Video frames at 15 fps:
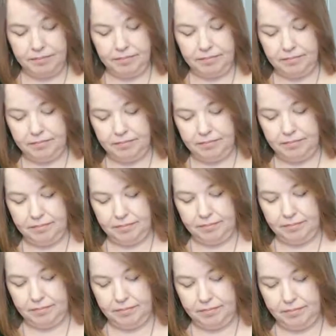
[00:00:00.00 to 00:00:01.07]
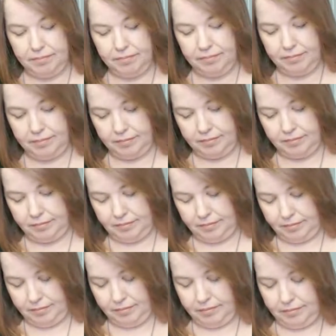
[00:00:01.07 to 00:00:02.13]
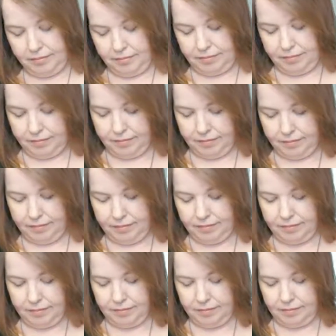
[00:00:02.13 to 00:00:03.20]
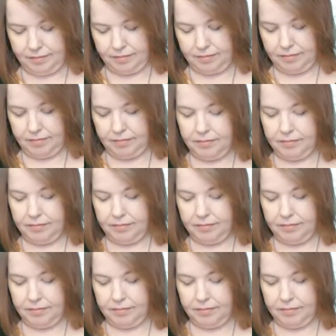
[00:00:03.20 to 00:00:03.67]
[no speech]